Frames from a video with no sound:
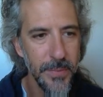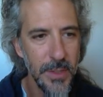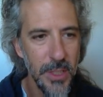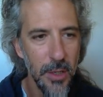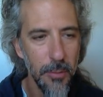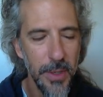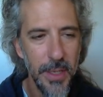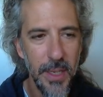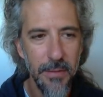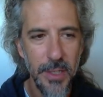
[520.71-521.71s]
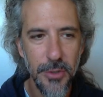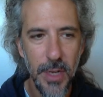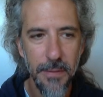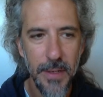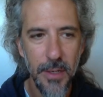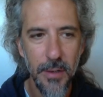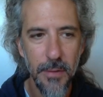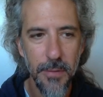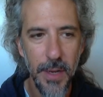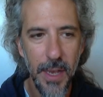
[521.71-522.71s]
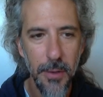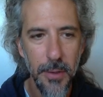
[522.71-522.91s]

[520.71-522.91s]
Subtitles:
So we could give it traffic cone for now.